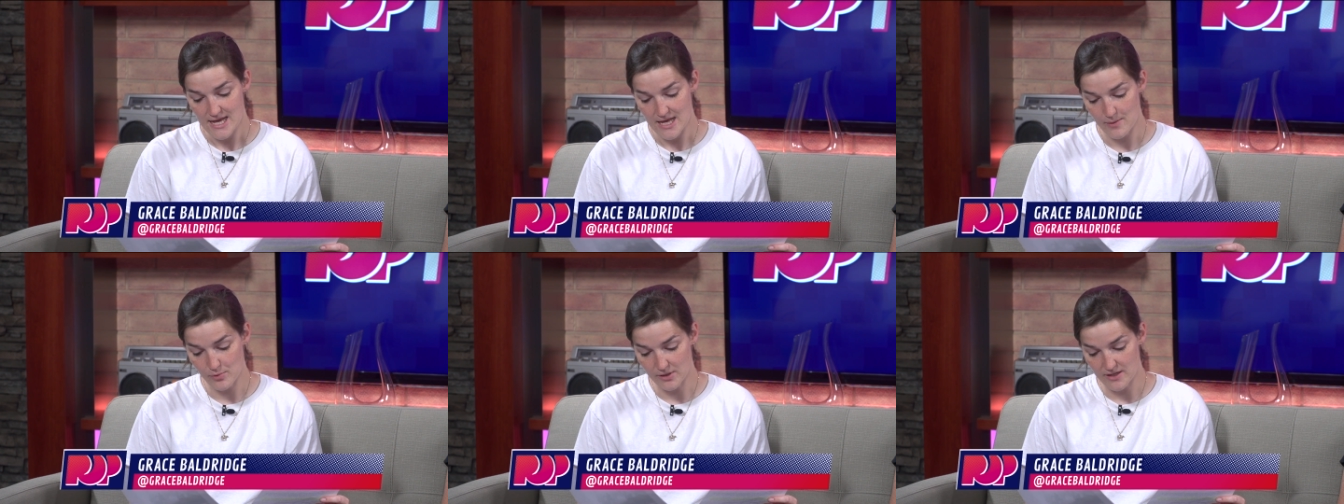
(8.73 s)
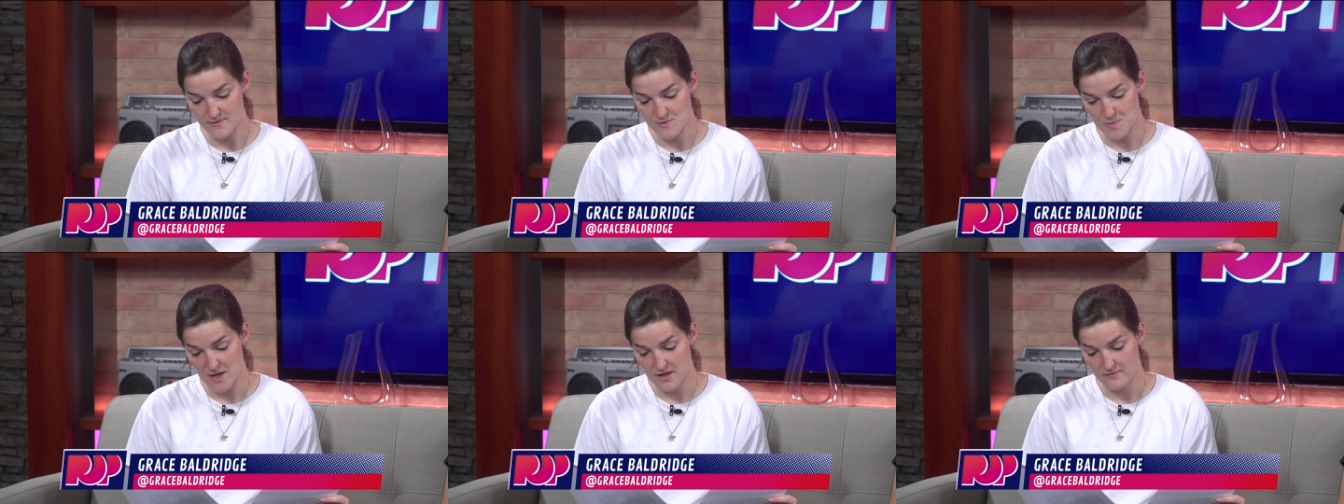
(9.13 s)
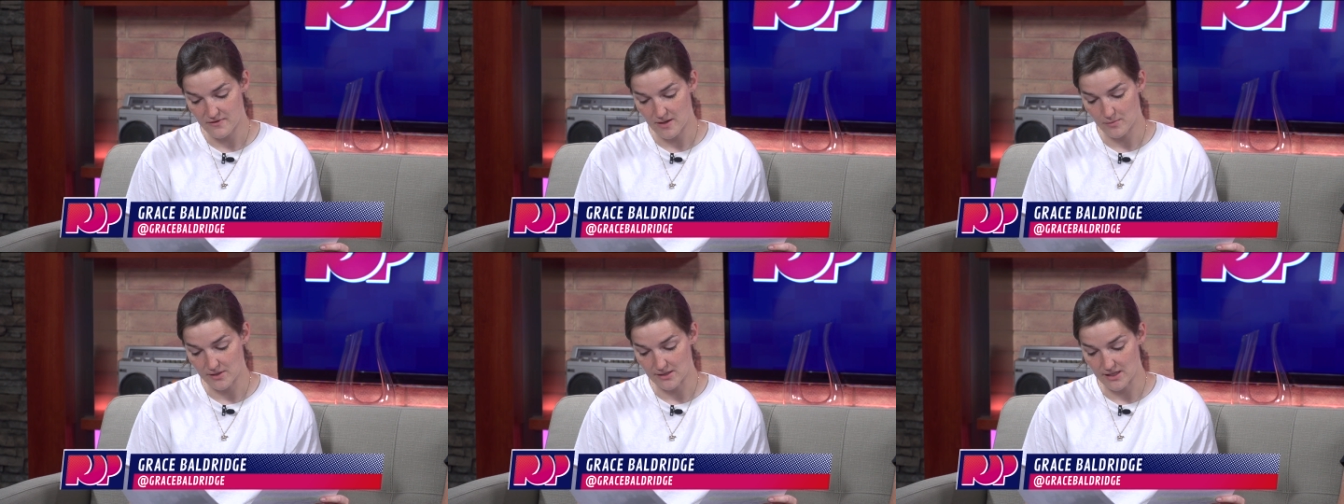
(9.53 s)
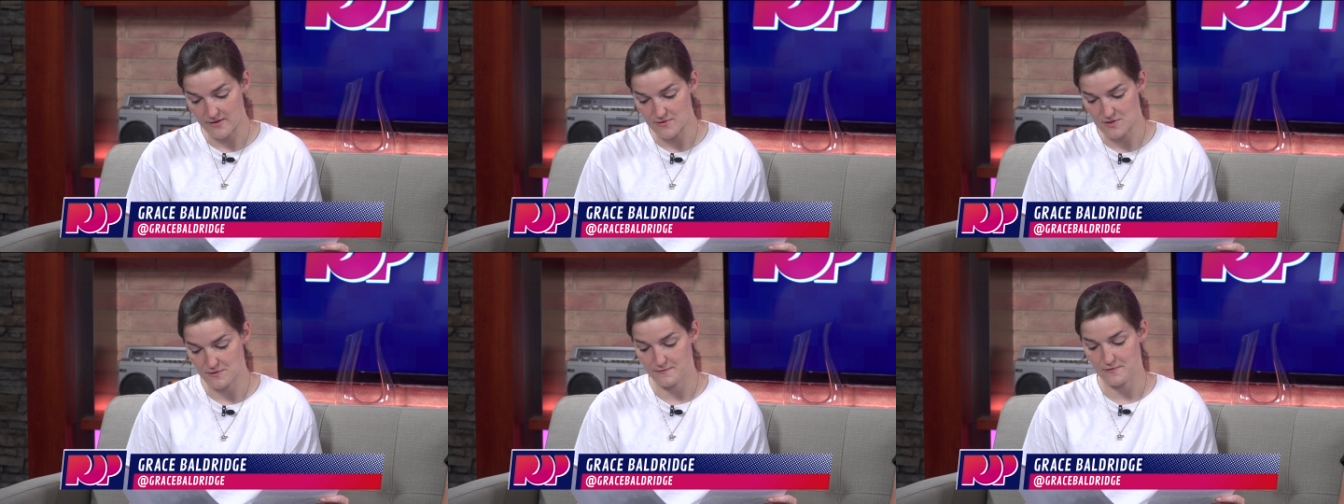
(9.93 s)
he believes paid family
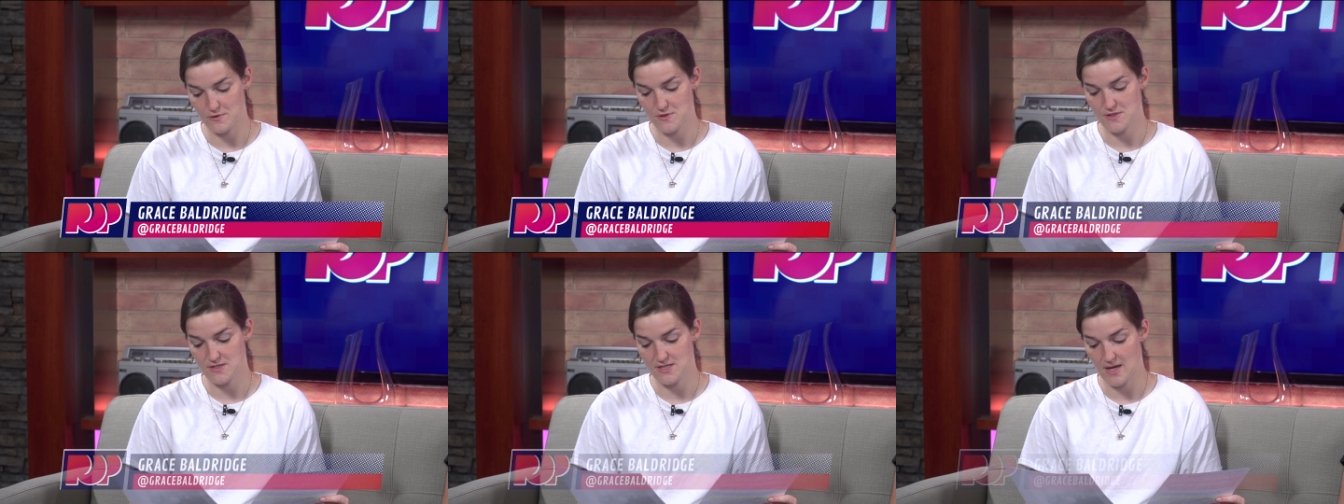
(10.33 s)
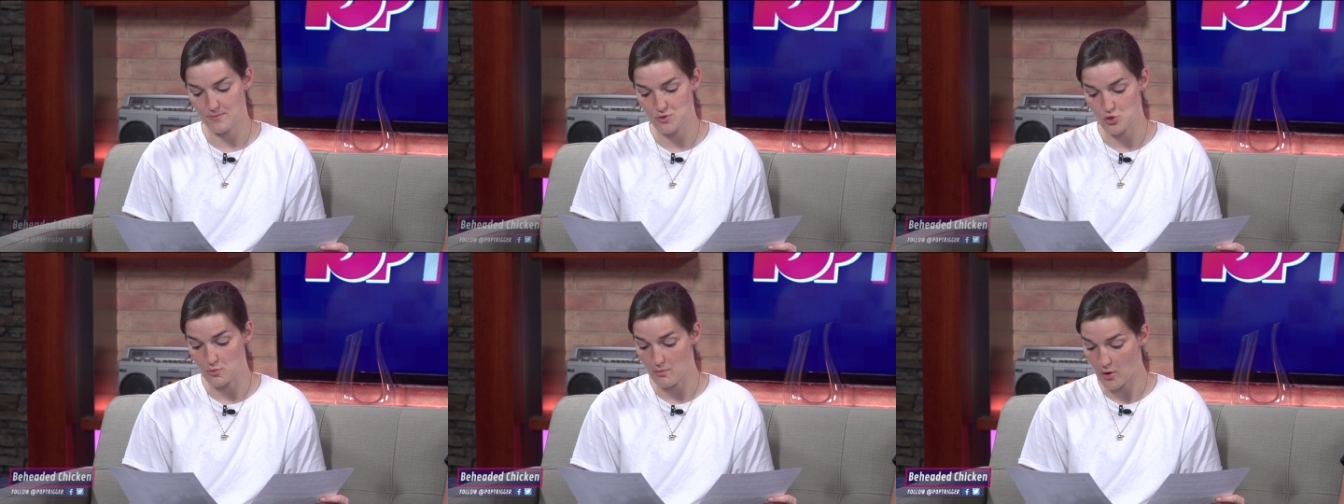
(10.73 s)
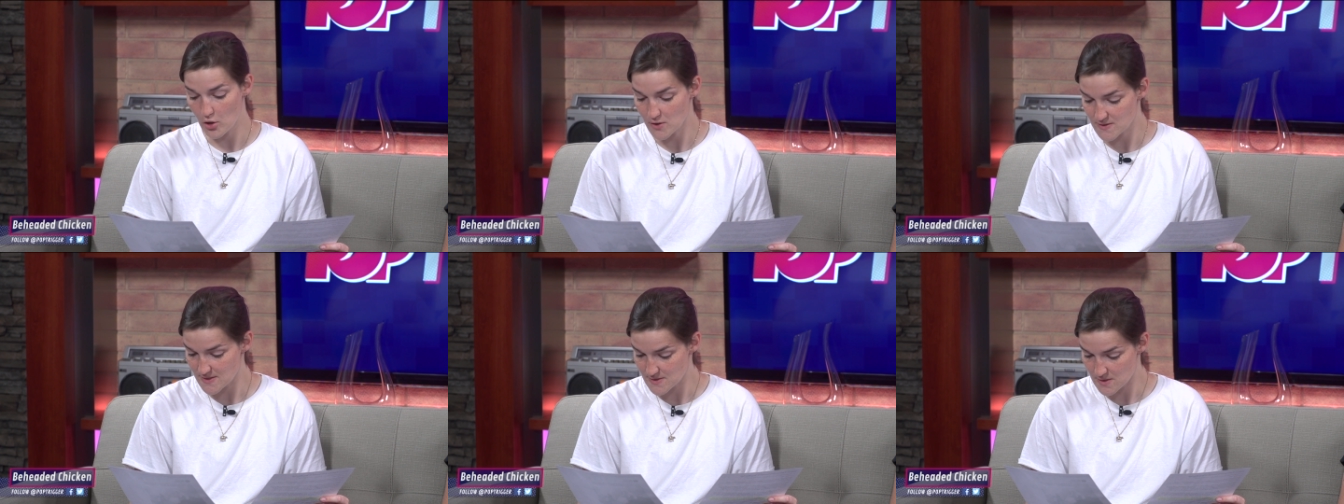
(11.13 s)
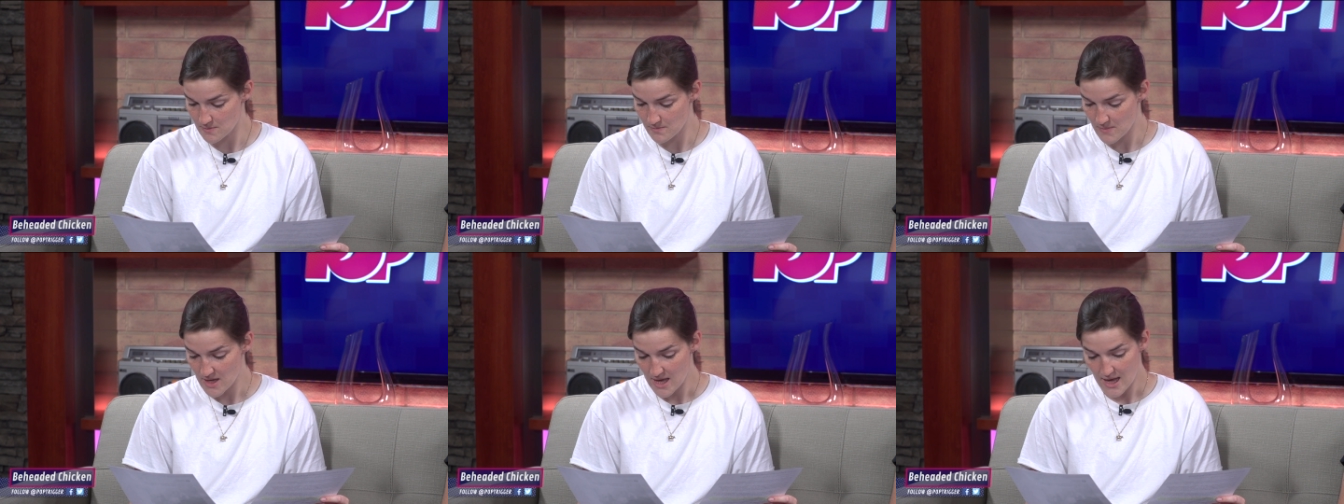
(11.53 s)
leave is a first step to
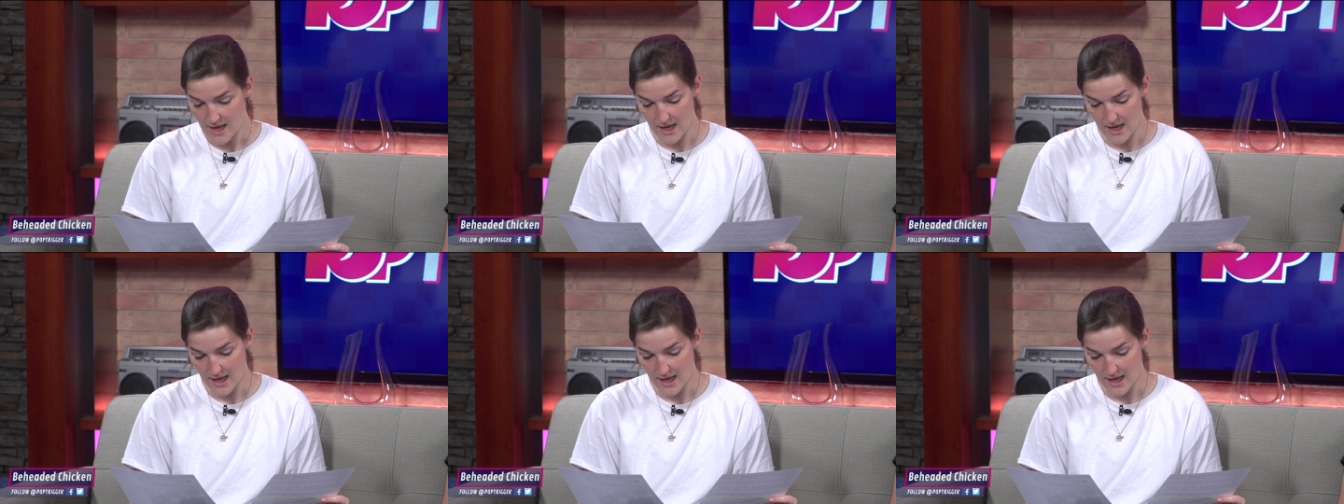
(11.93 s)
Marxism,